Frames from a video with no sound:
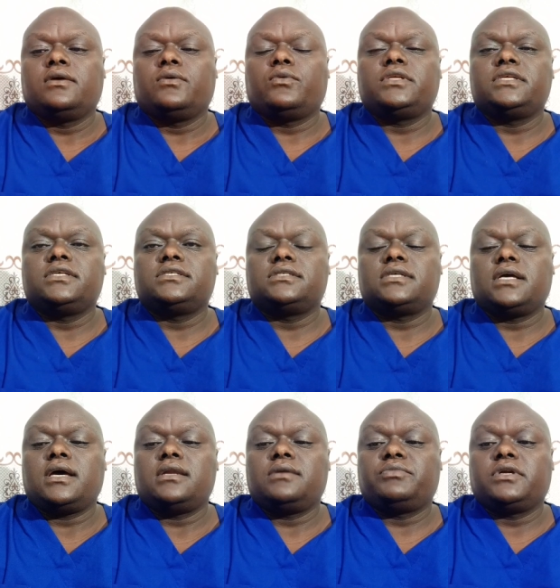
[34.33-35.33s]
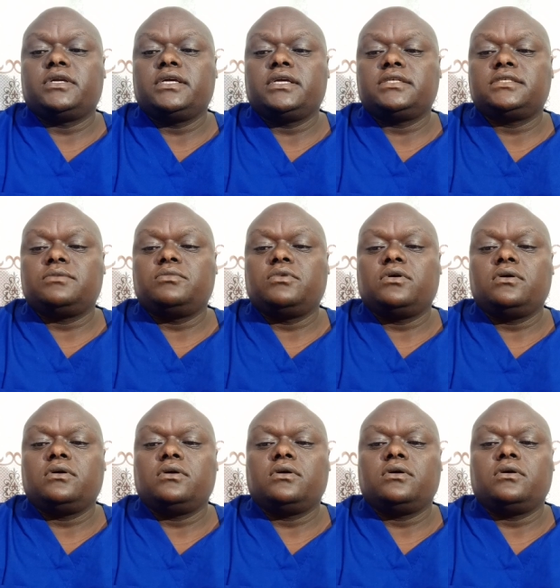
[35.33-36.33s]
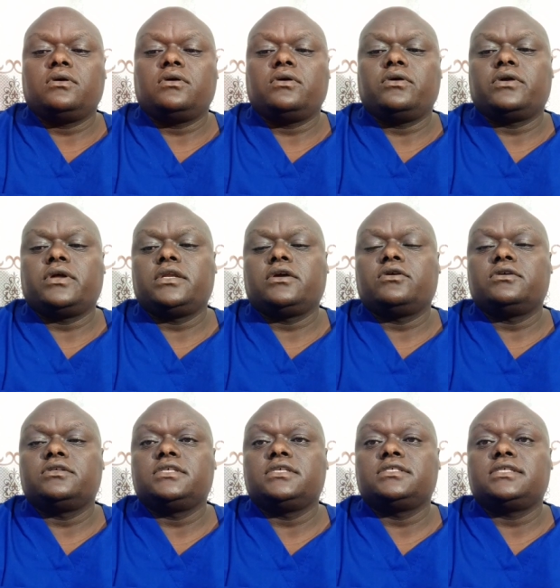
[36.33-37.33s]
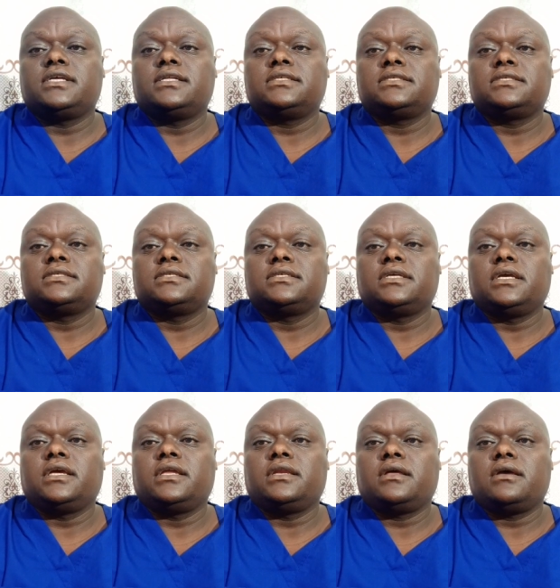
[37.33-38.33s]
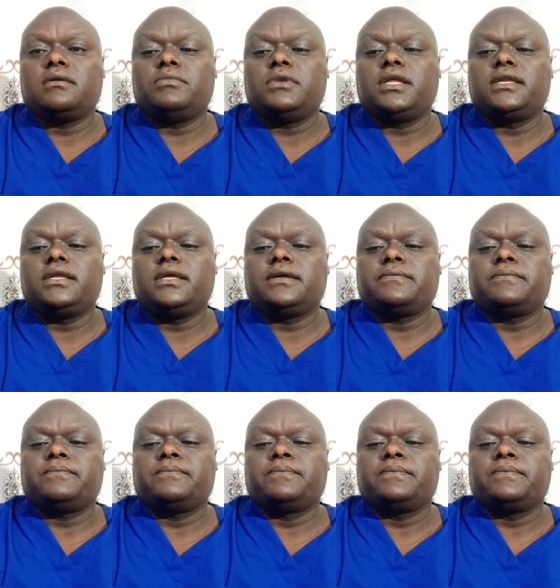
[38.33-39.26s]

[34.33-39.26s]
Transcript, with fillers: which is uh, unpredictable or inconsistent in bleeding.